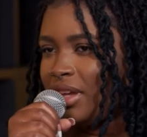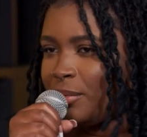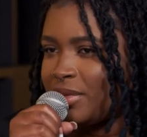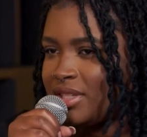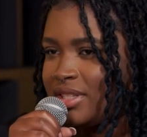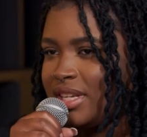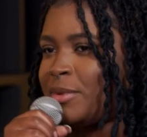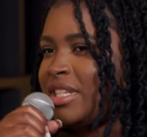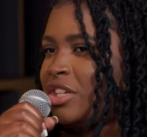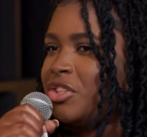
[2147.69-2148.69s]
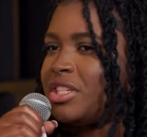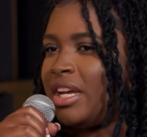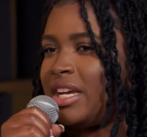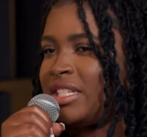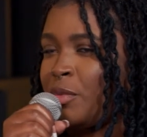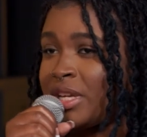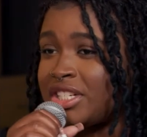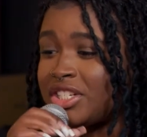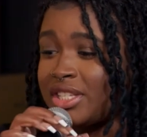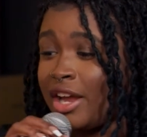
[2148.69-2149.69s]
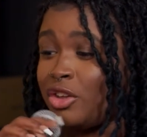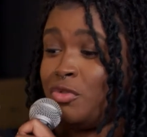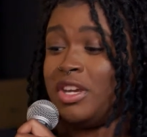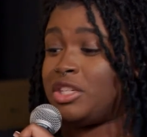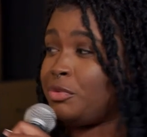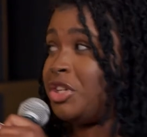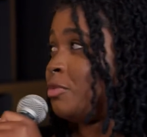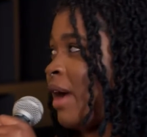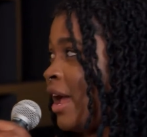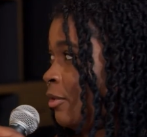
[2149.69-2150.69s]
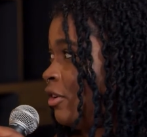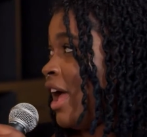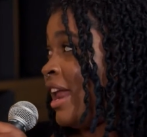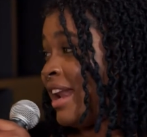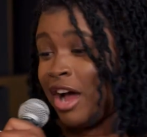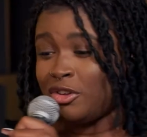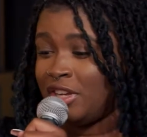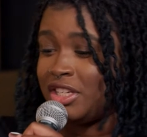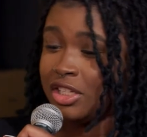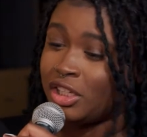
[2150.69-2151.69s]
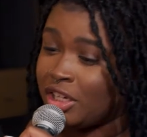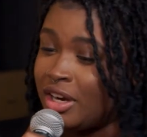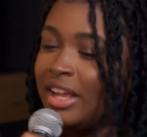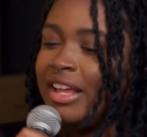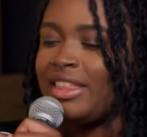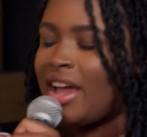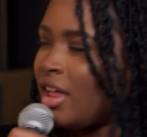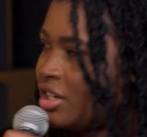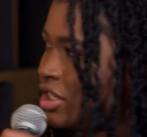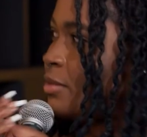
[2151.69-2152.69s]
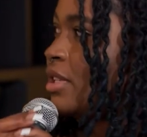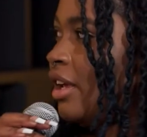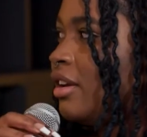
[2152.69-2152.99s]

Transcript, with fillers: it was it was interesting because it wasn't just like you need to read your bible and now you need to learn theology it was like